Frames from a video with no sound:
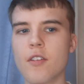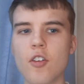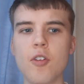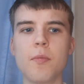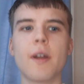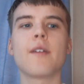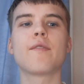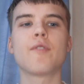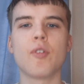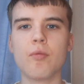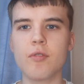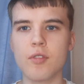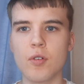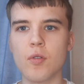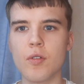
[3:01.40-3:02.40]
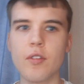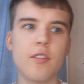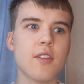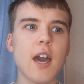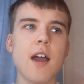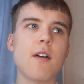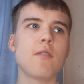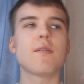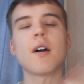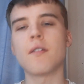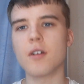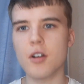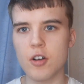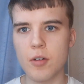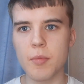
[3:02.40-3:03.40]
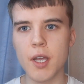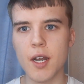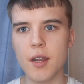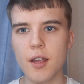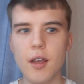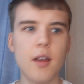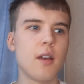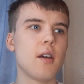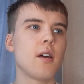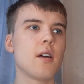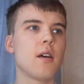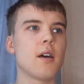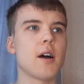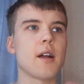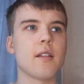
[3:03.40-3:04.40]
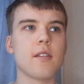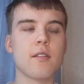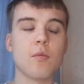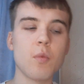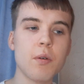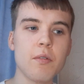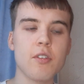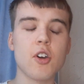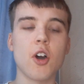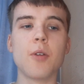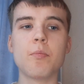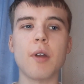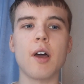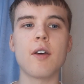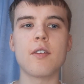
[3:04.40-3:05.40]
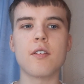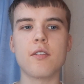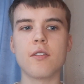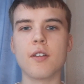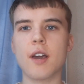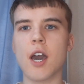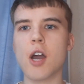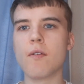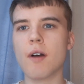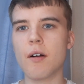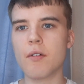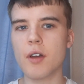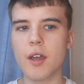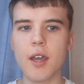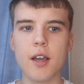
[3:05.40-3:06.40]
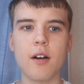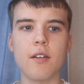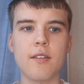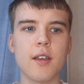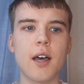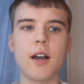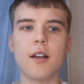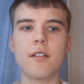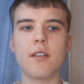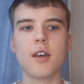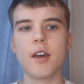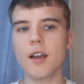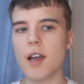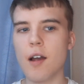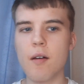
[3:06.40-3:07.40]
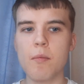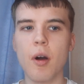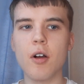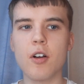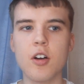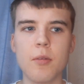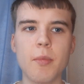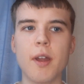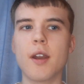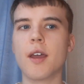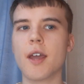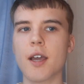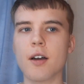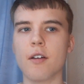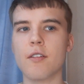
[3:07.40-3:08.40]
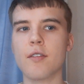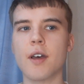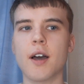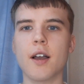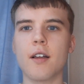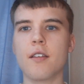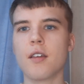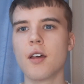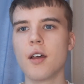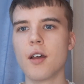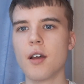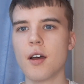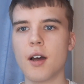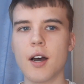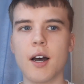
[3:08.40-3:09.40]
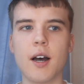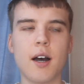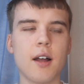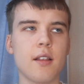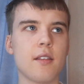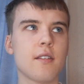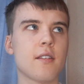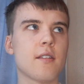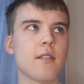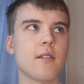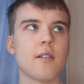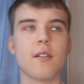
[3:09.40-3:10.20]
too many false dawns. Gary Rowett come in, and we was going places under Gary Rowett. He got sacked. Gary Monk come in. He got sacked, and